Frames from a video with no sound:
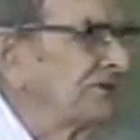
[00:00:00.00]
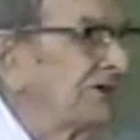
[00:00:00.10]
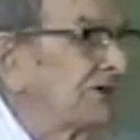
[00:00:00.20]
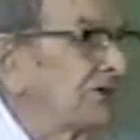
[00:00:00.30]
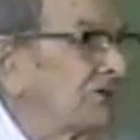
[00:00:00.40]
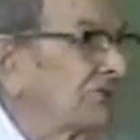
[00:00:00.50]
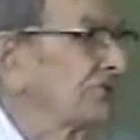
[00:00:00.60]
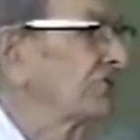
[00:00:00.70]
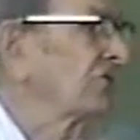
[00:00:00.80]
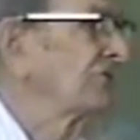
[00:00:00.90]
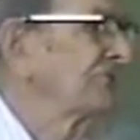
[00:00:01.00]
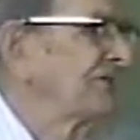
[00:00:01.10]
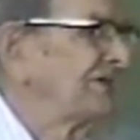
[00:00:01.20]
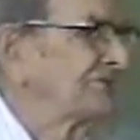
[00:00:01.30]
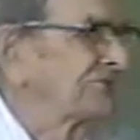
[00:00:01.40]
they called it coffee
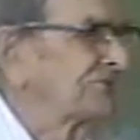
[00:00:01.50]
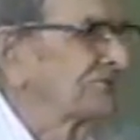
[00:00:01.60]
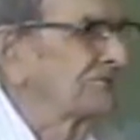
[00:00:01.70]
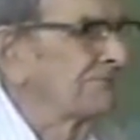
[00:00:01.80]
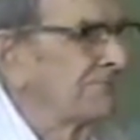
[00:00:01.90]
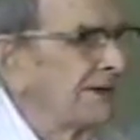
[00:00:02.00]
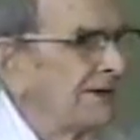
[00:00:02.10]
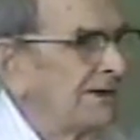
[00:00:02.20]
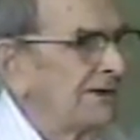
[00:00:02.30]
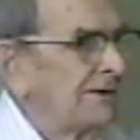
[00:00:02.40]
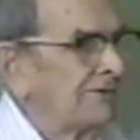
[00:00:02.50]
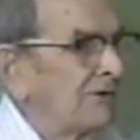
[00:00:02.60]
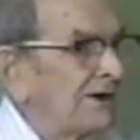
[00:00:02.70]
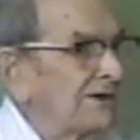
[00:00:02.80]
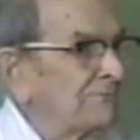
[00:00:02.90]
essence. Well,
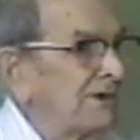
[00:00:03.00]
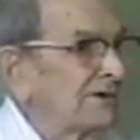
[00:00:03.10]
they'd make her